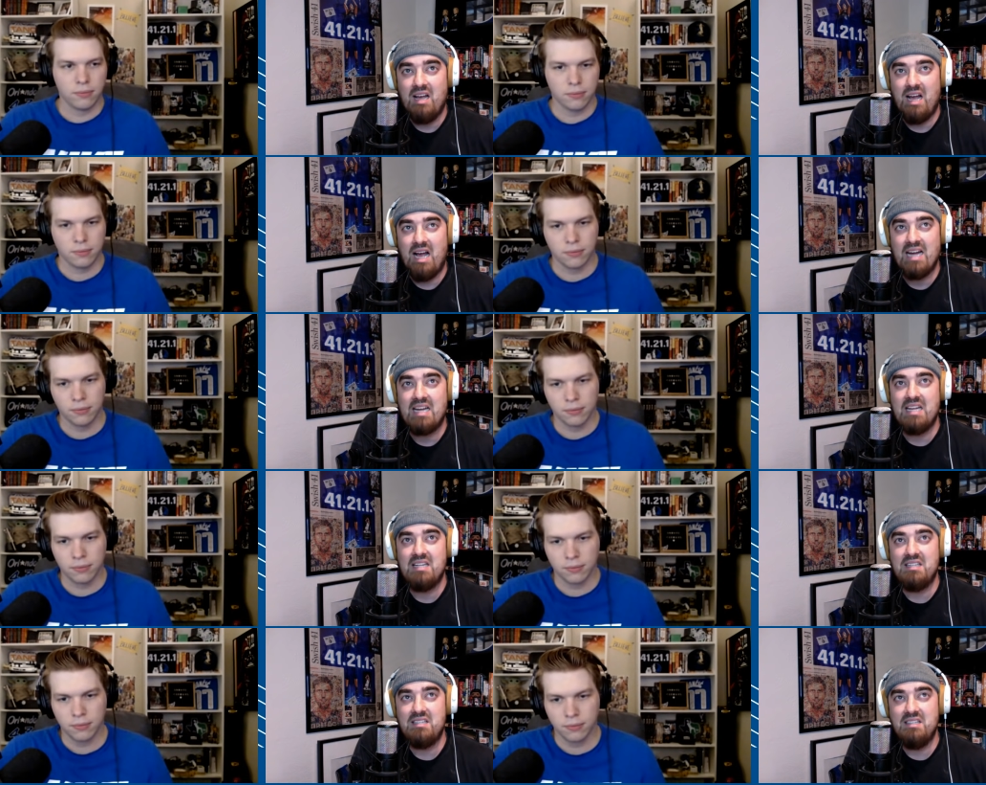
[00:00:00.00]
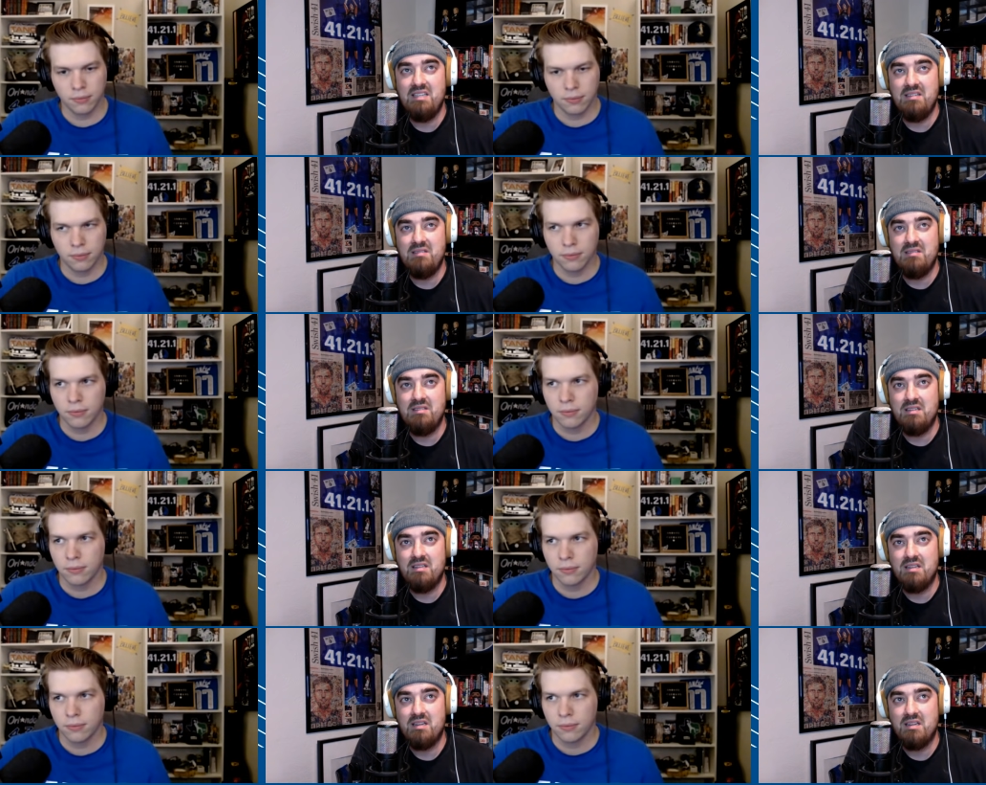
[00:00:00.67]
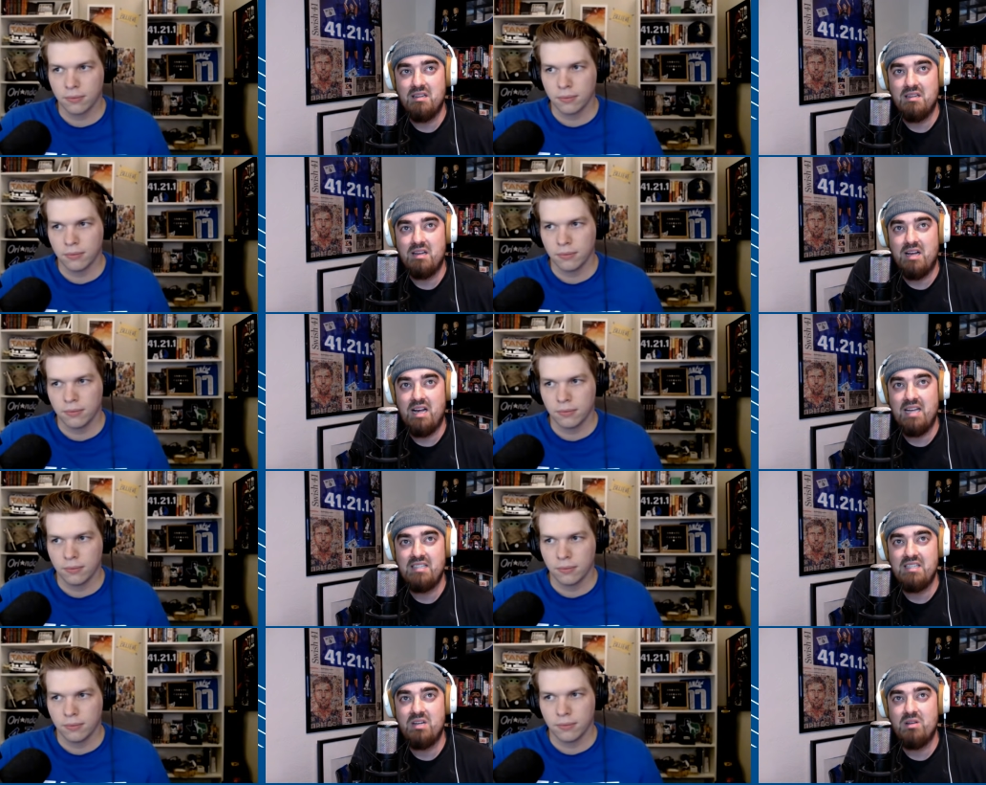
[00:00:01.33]
Speaker 1: I could.
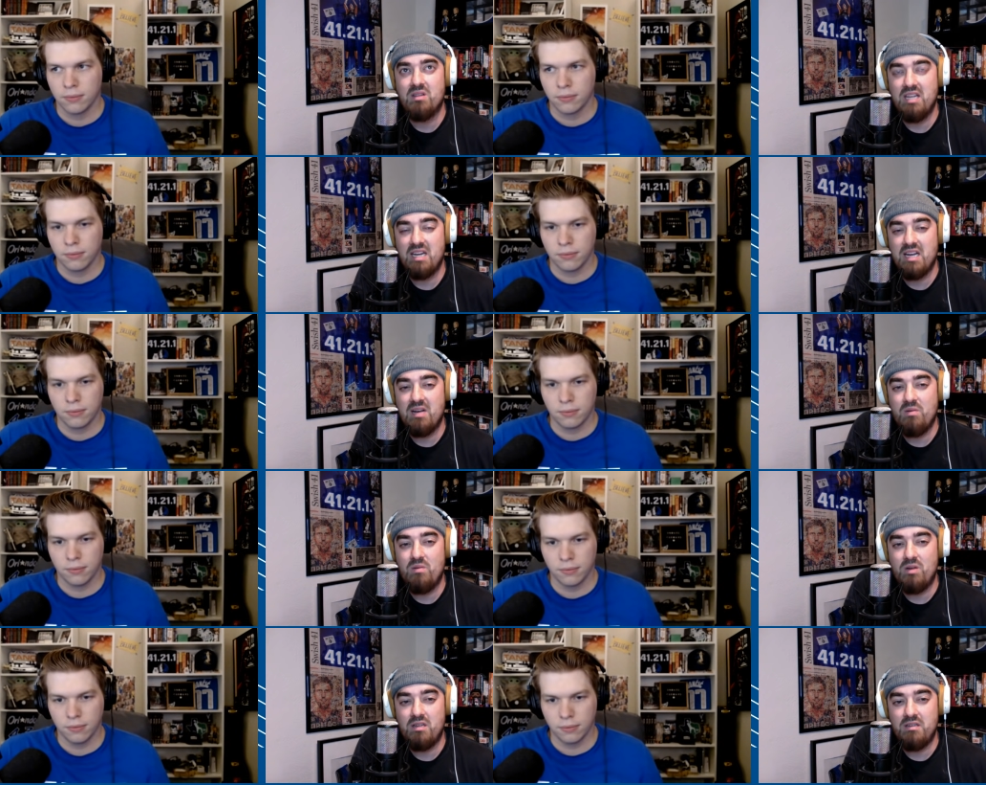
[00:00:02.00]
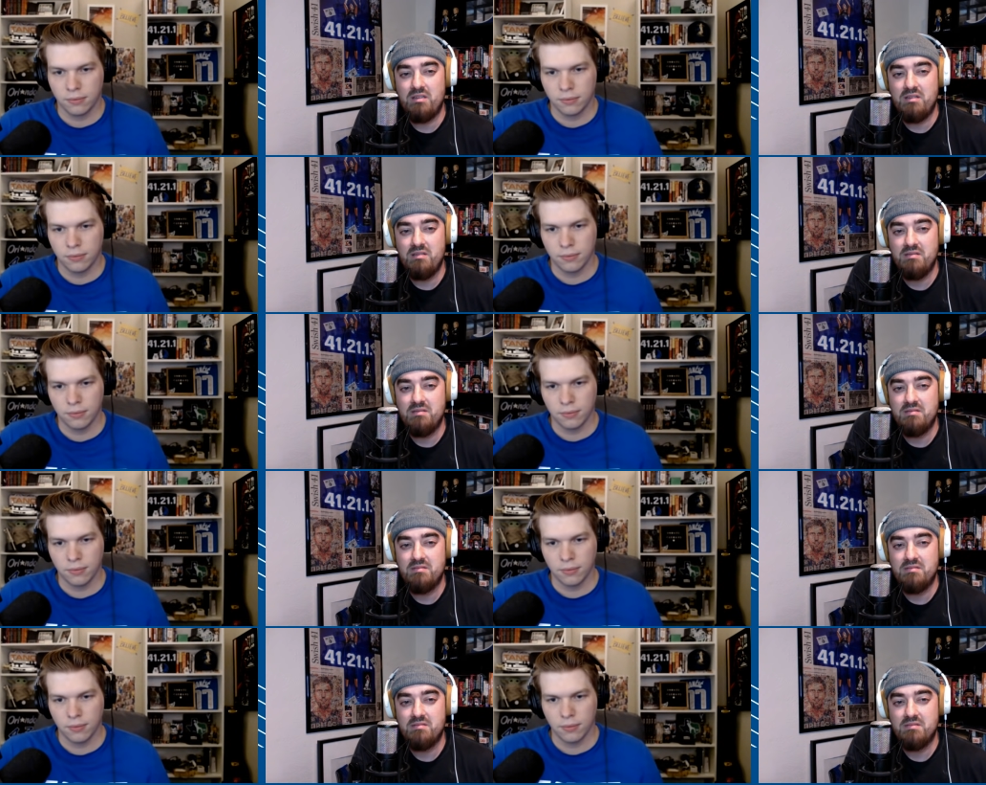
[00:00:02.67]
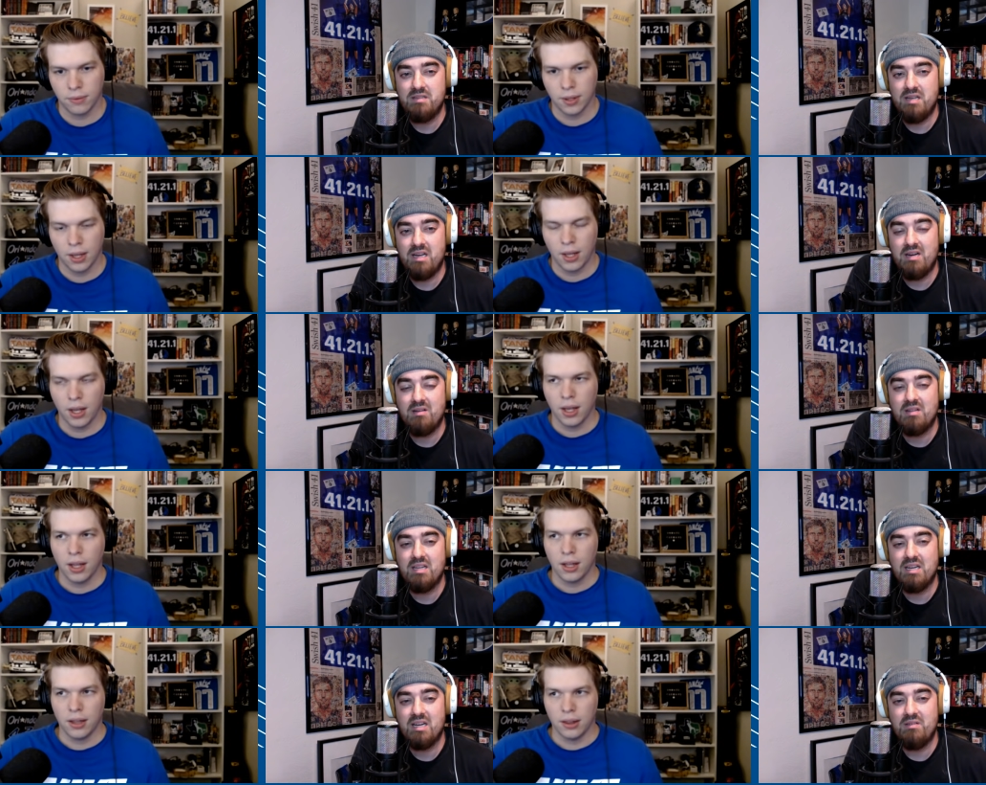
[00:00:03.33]
I don't think I would. I don't
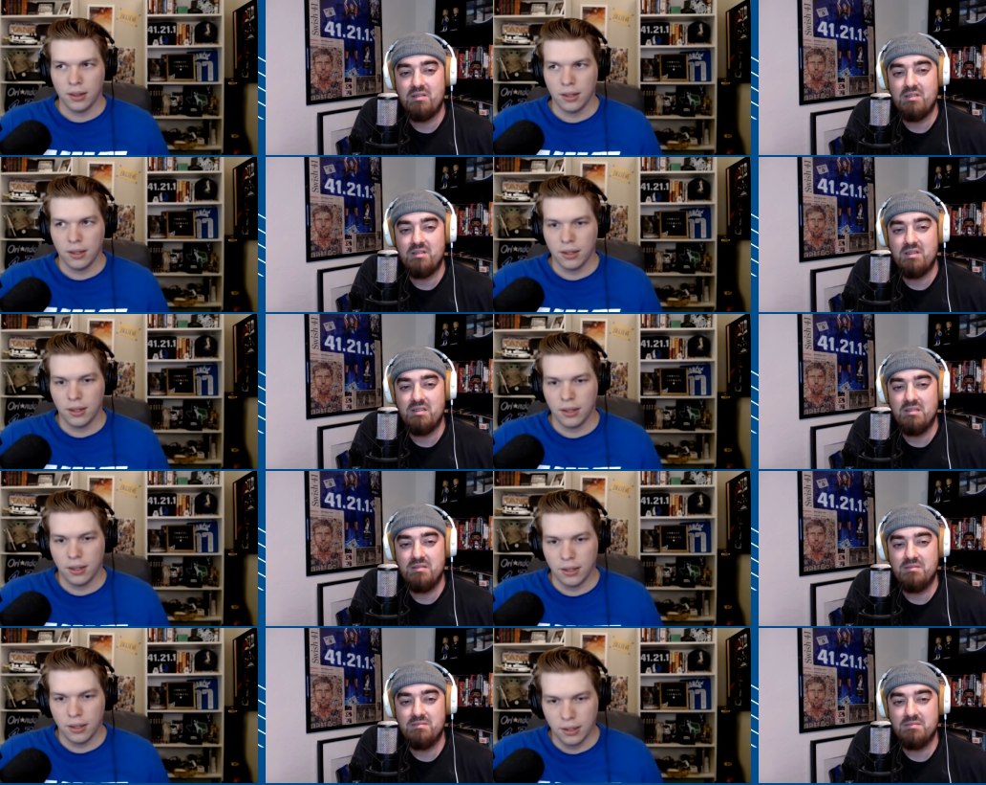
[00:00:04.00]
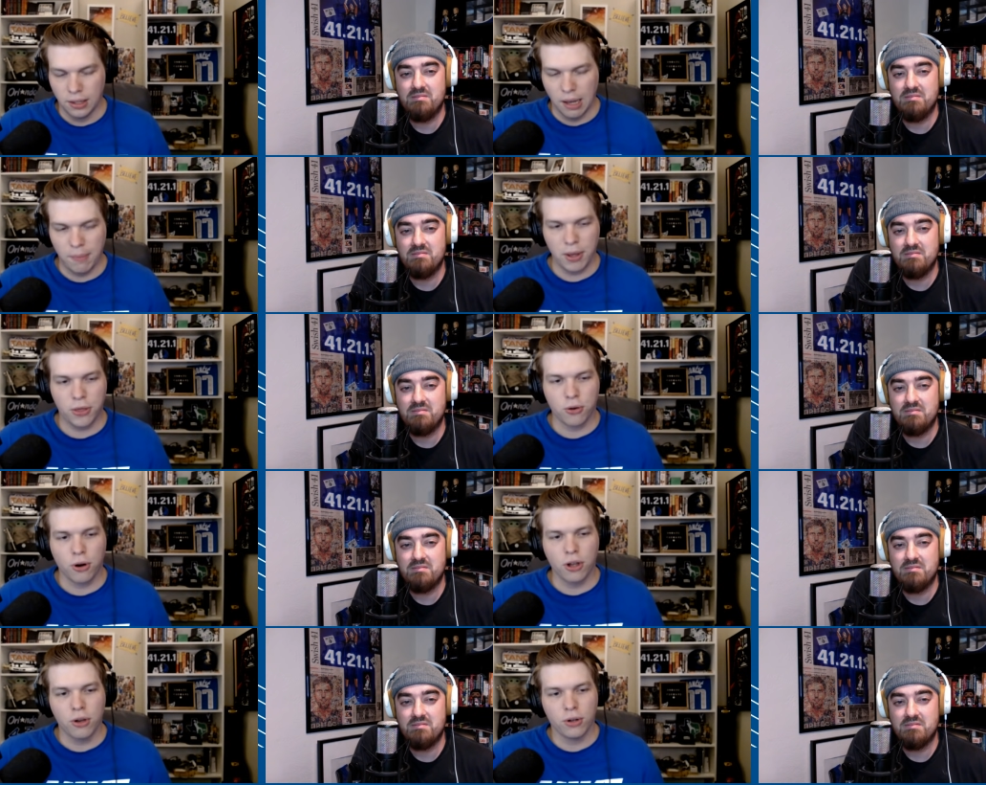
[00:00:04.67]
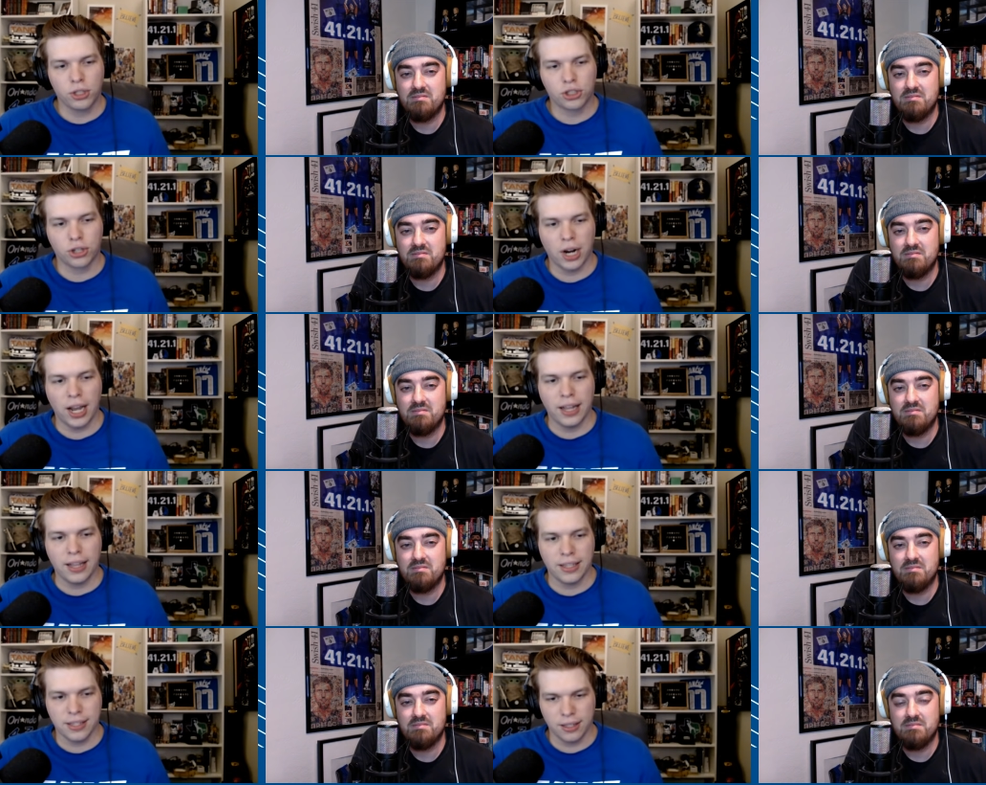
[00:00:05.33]
think I would do it.
Speaker 2: Let me throw you a trade
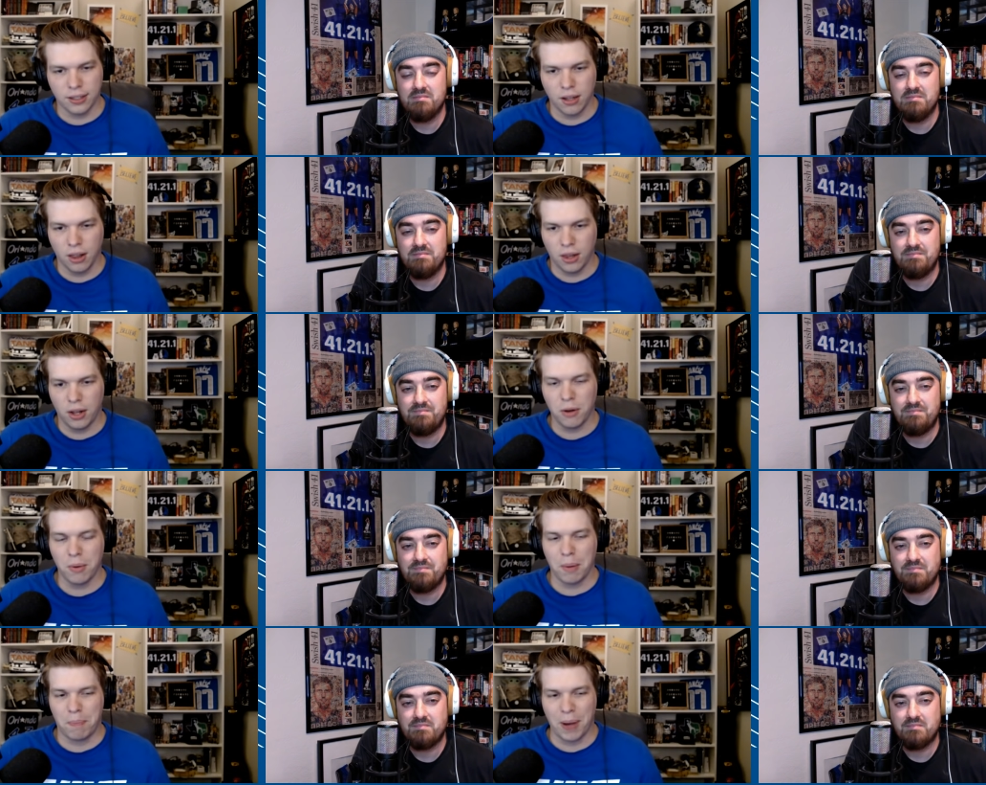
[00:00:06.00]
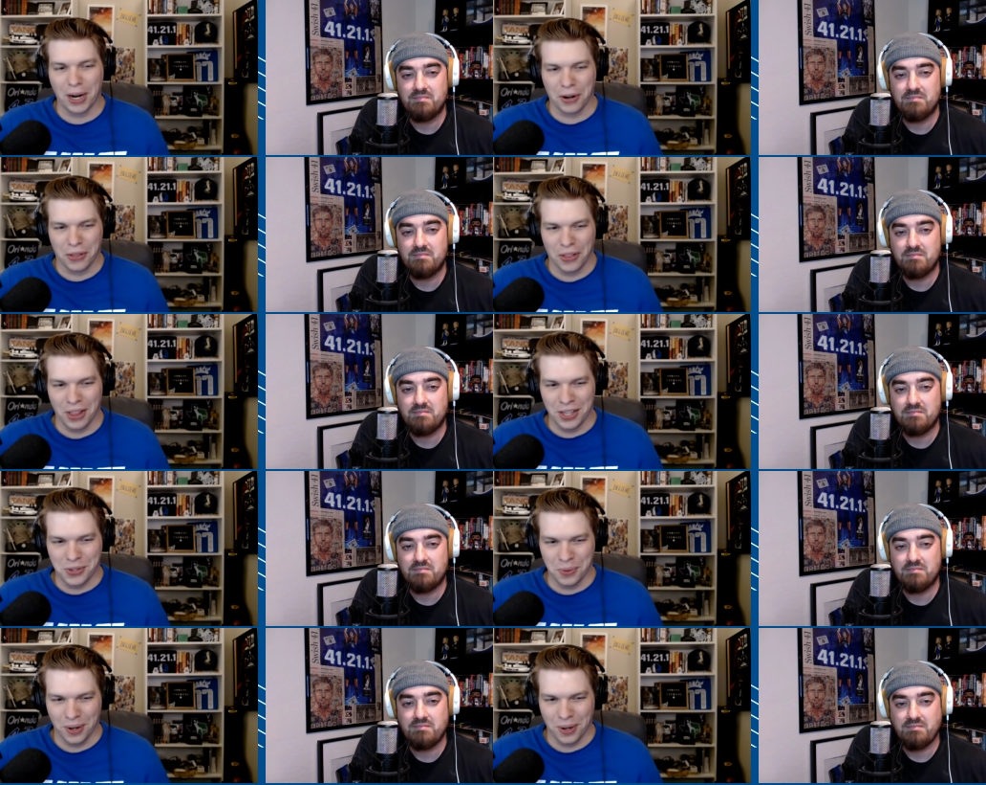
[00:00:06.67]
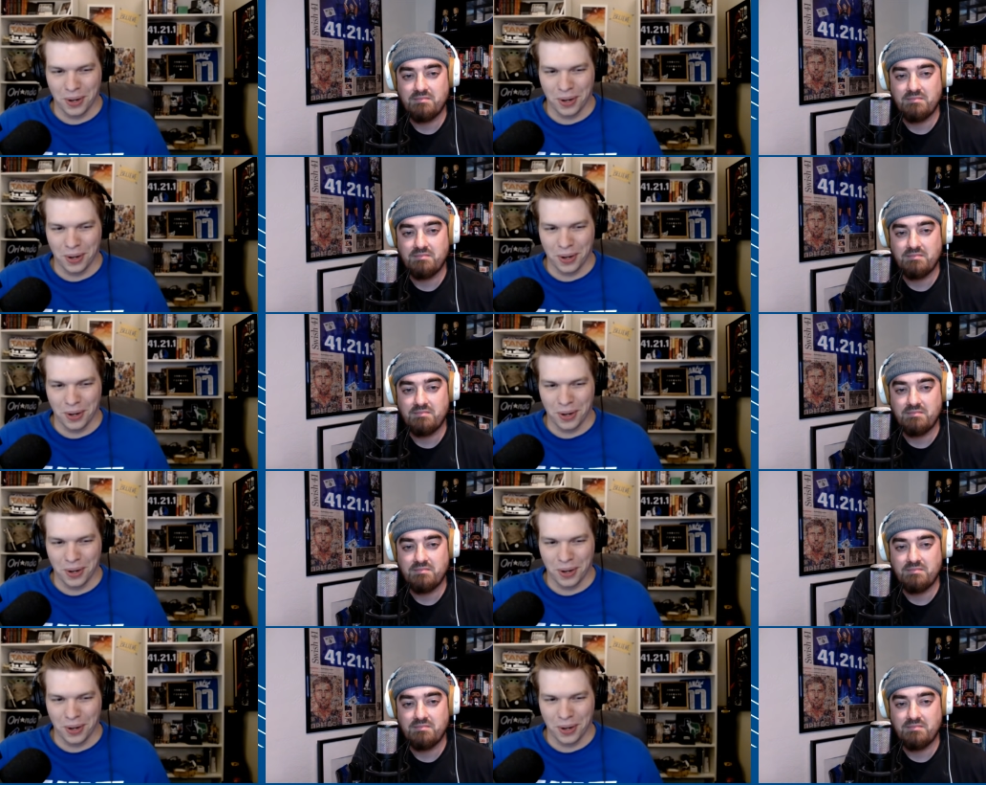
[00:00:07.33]
that's a little bit bigger than this one.